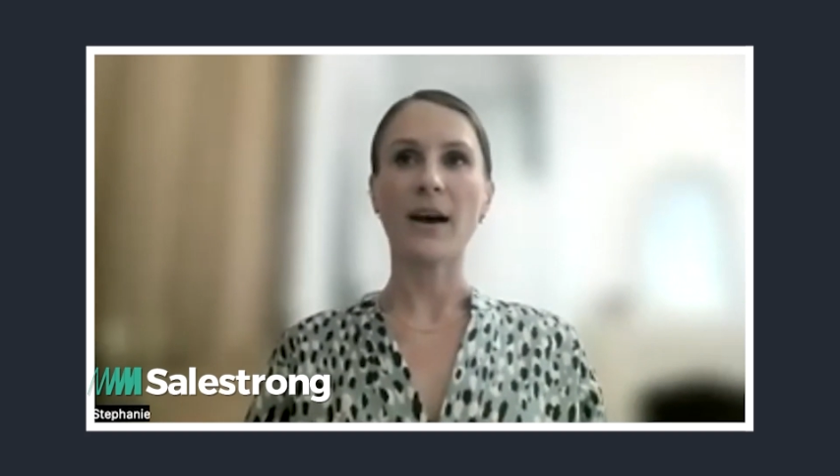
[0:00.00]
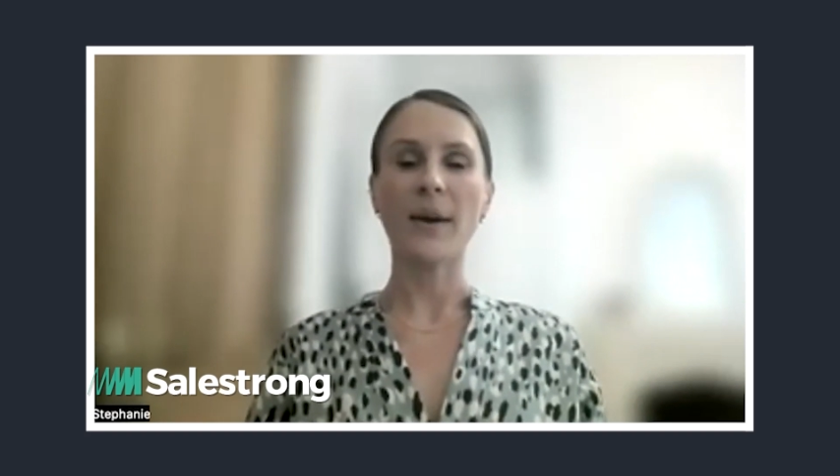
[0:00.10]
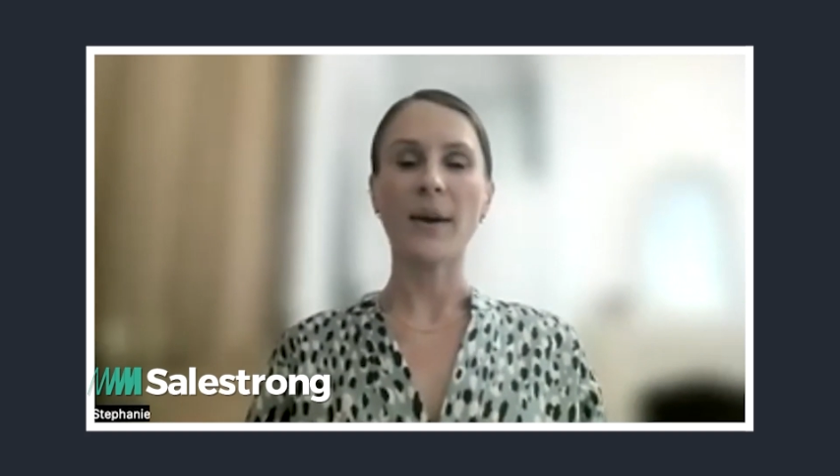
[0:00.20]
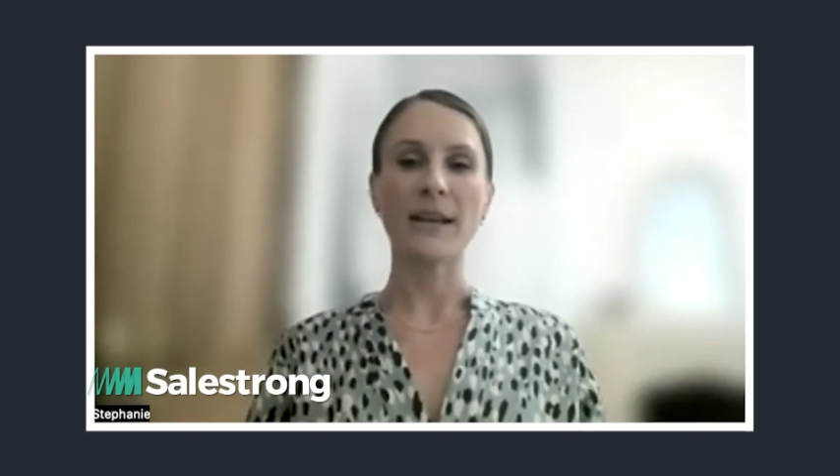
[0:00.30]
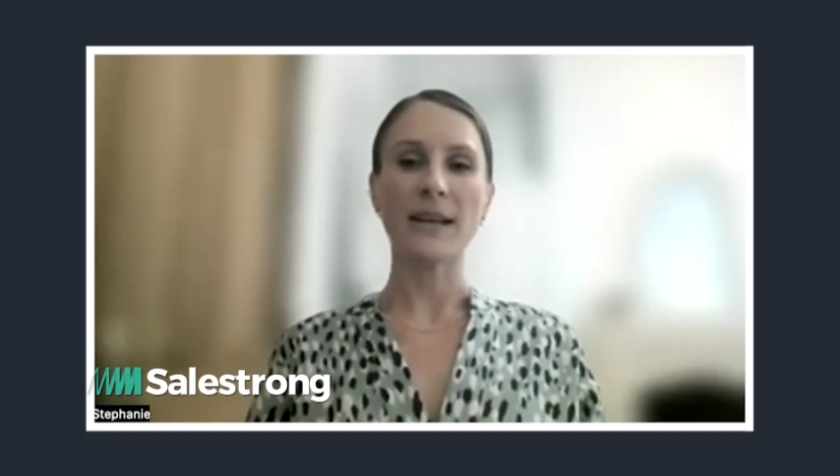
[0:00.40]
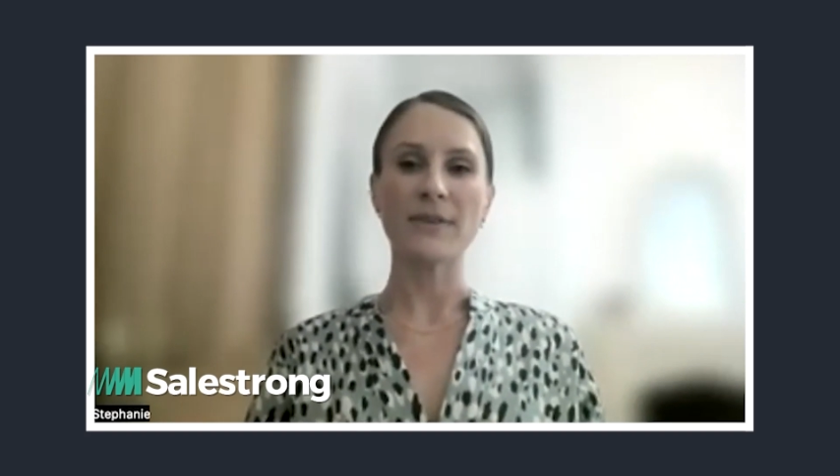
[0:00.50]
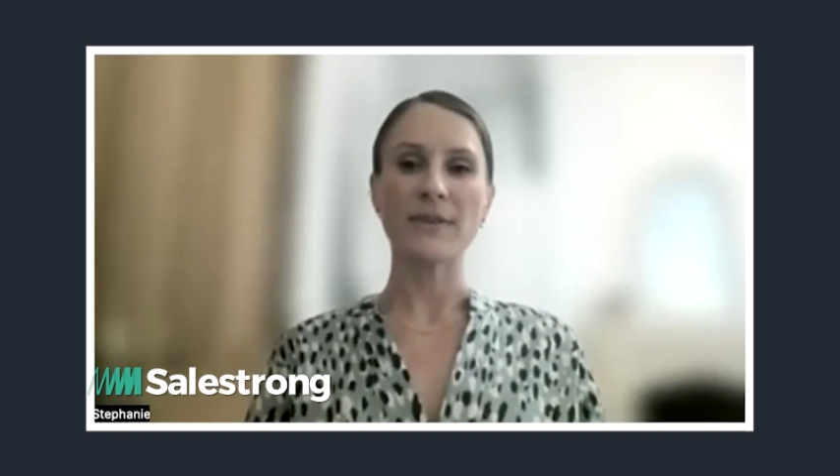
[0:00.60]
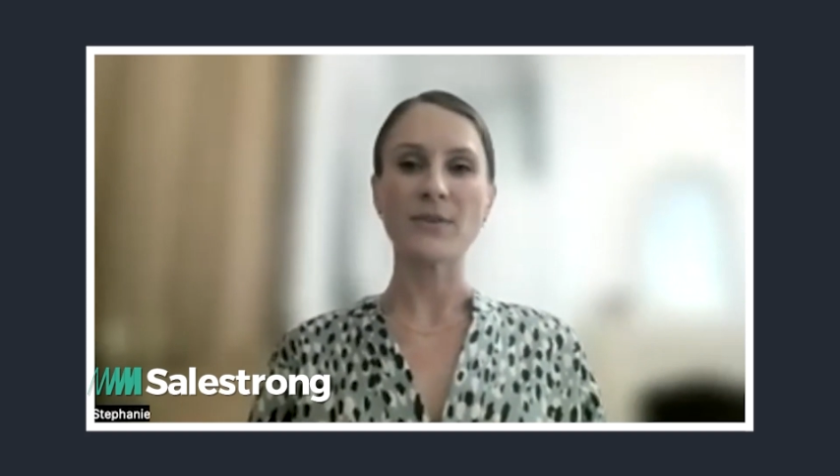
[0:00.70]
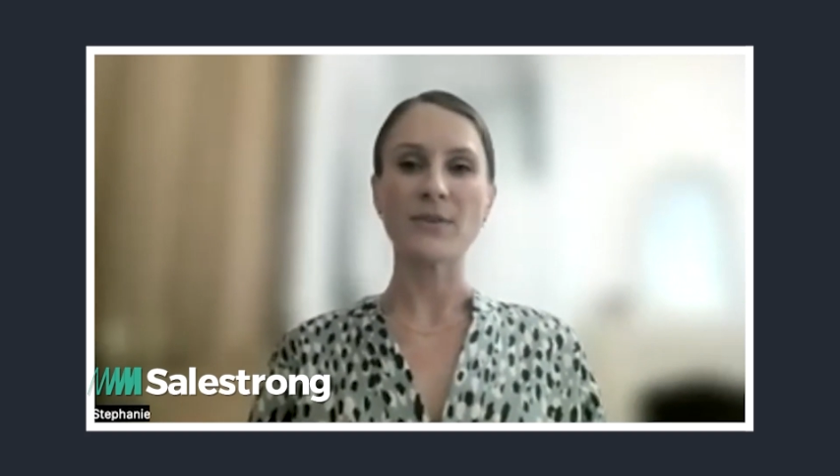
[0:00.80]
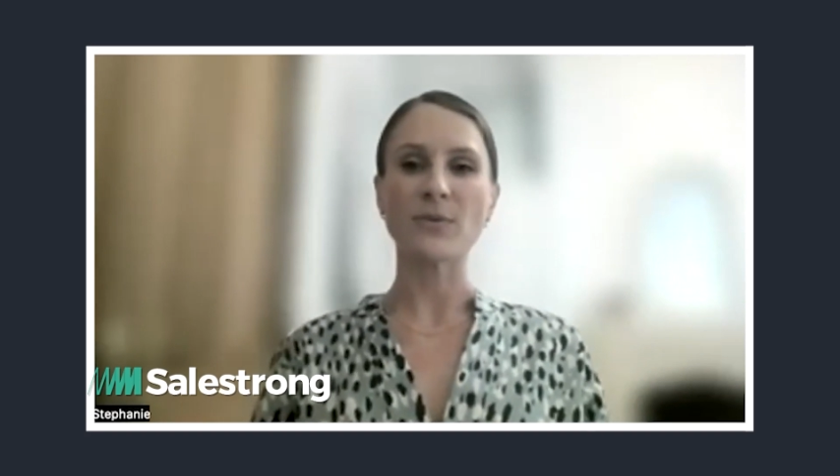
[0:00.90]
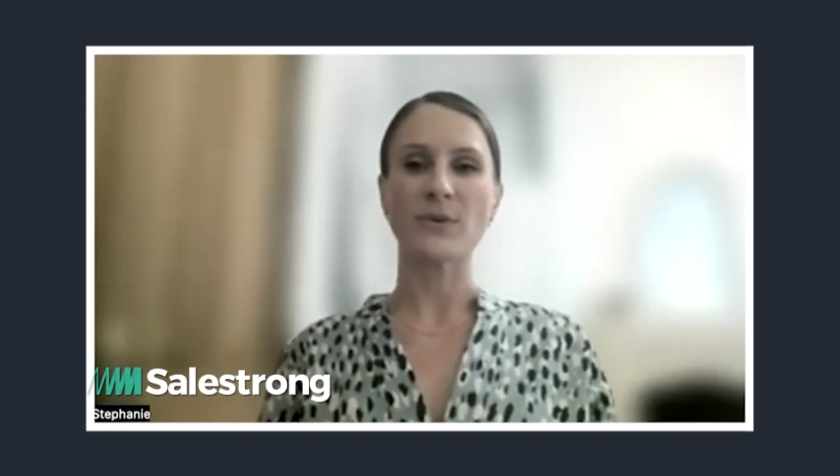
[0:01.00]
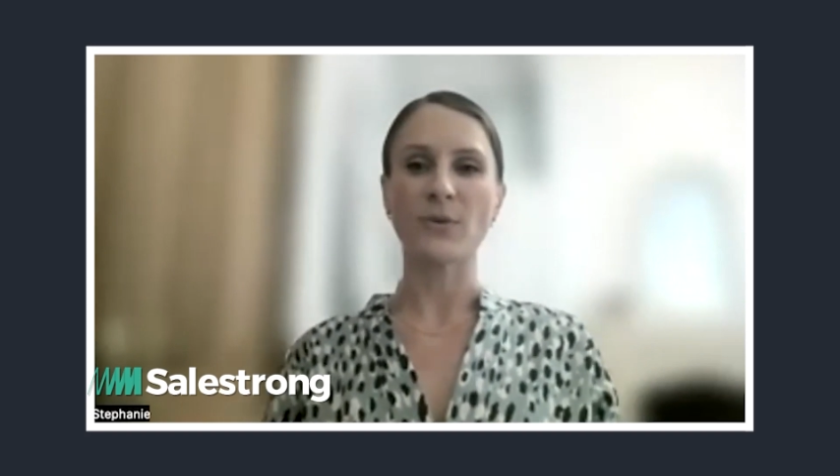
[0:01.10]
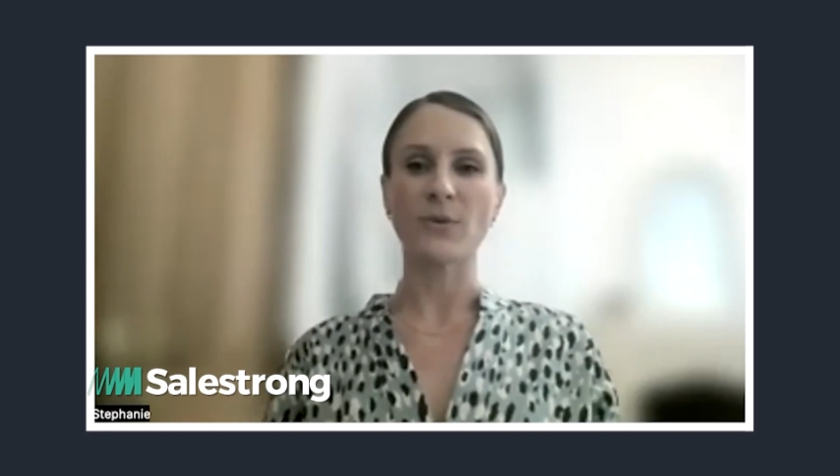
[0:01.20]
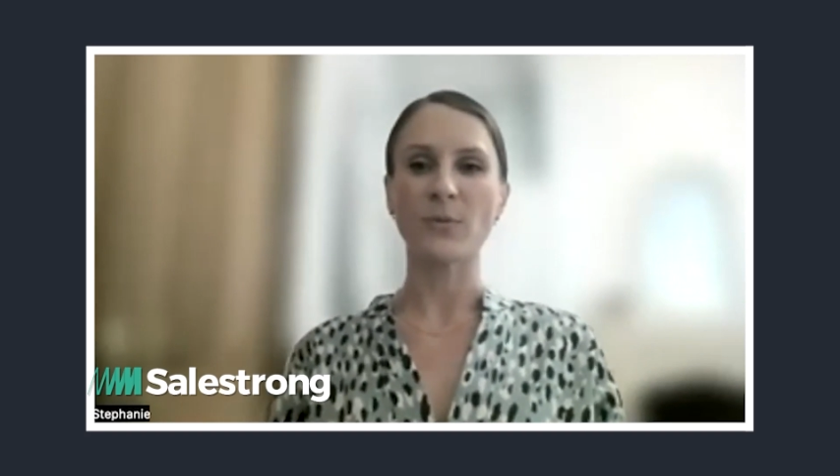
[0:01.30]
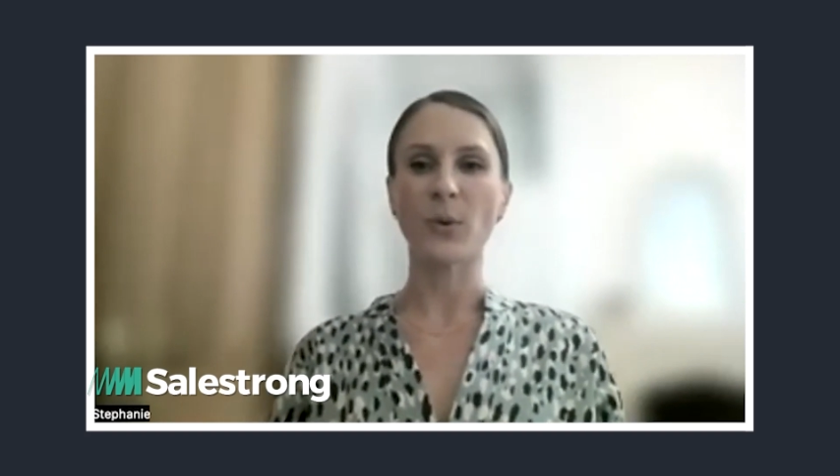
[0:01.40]
I believe this all
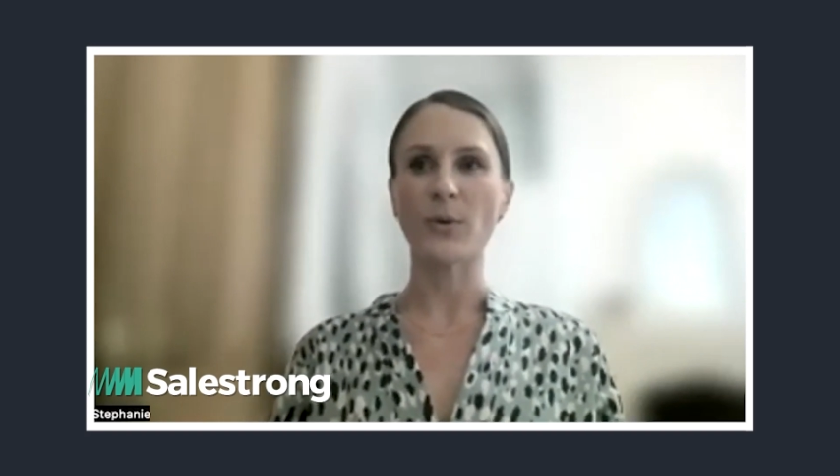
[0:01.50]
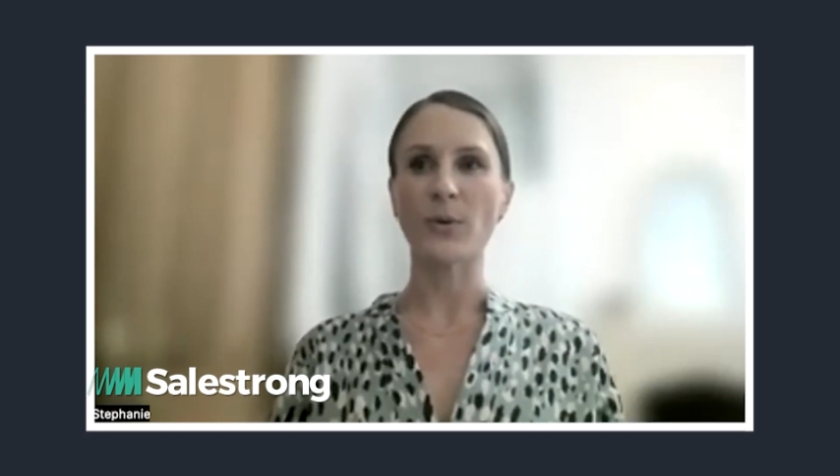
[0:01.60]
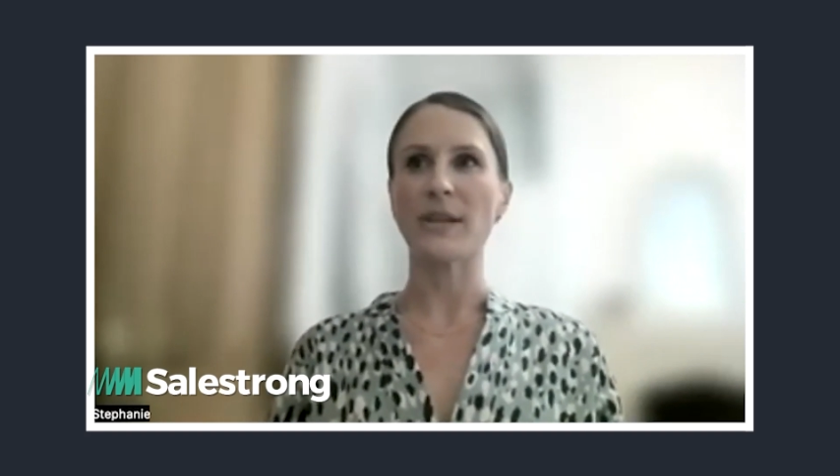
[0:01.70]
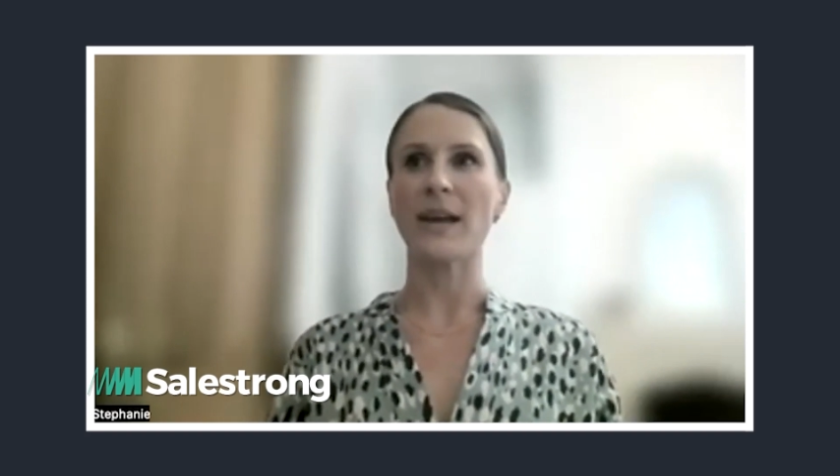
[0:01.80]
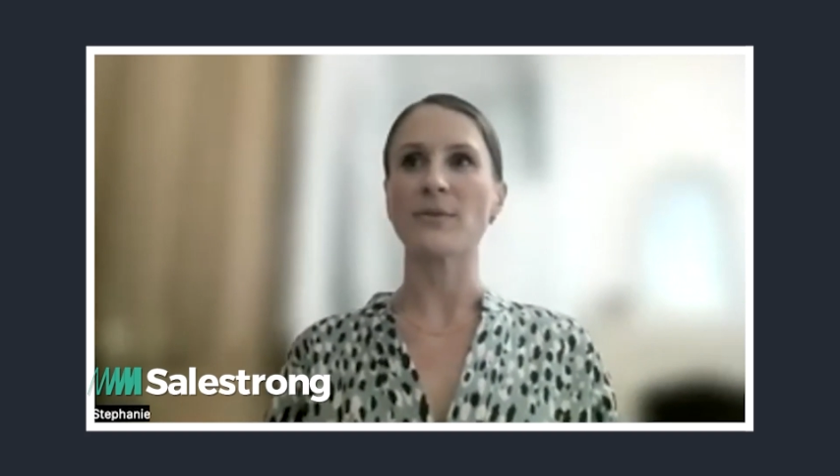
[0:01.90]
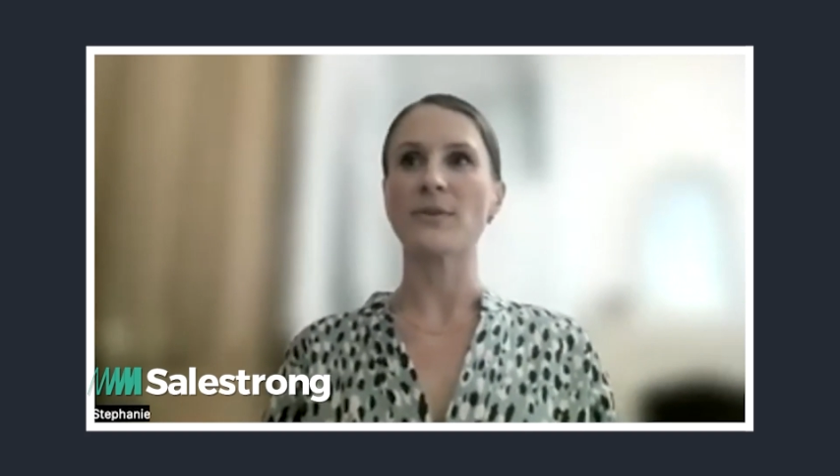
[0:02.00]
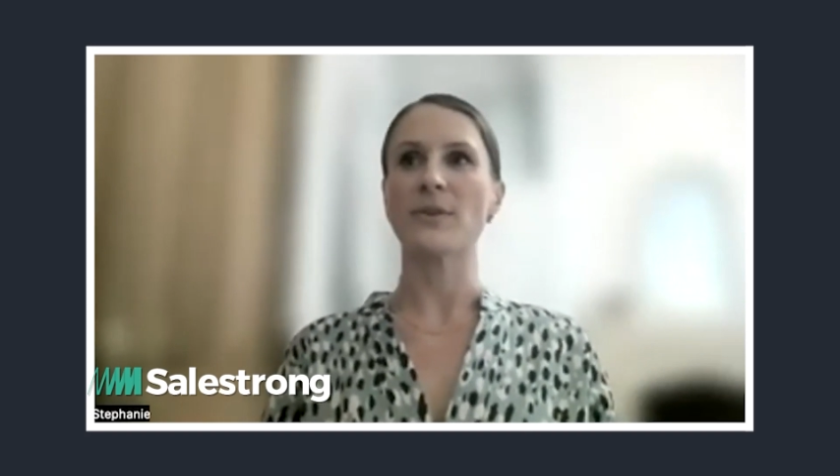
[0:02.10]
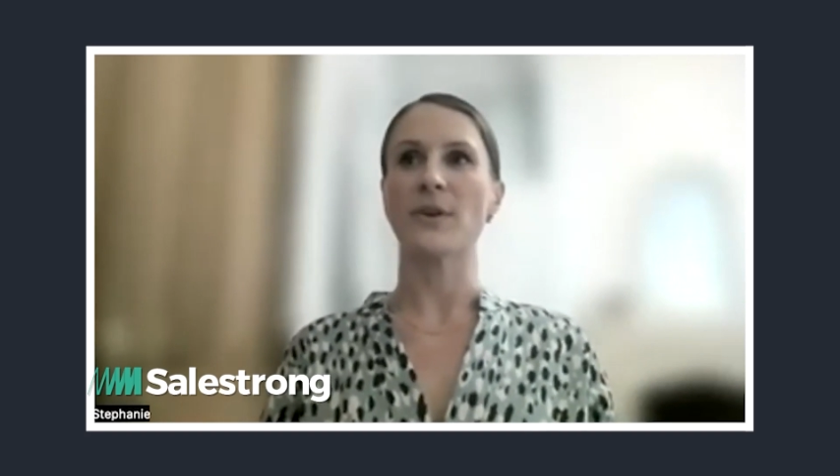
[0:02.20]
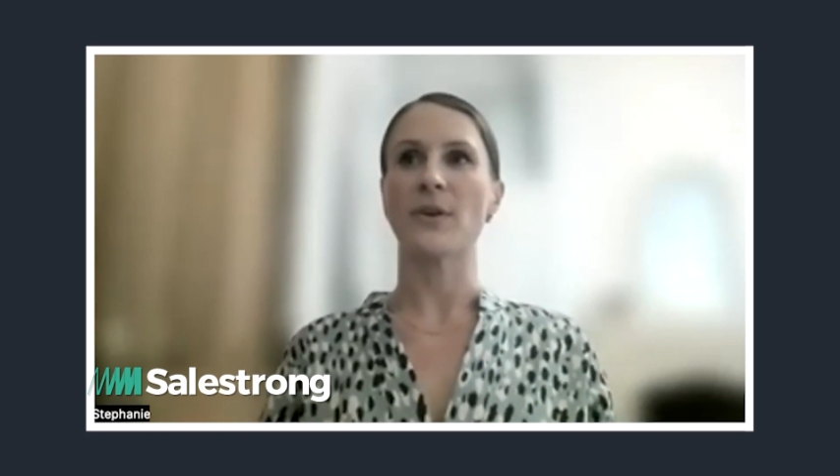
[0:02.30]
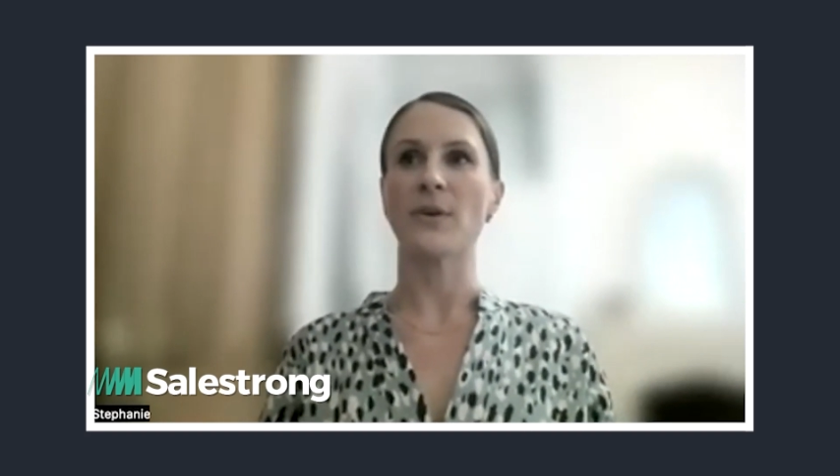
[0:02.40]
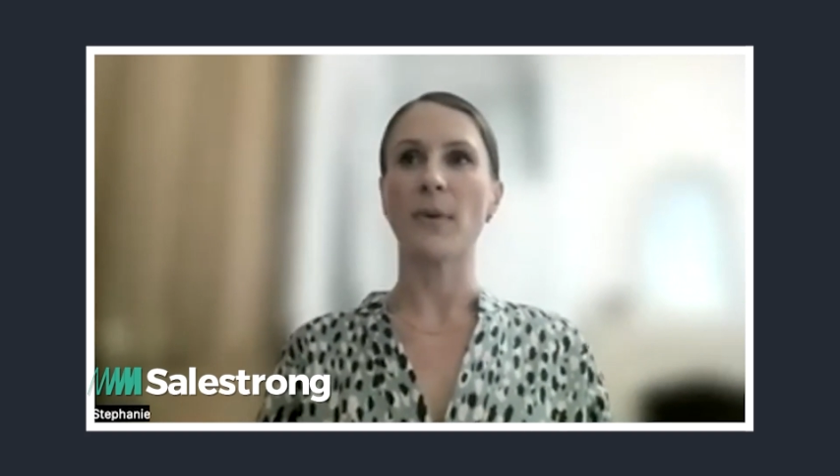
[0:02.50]
sort of boils down to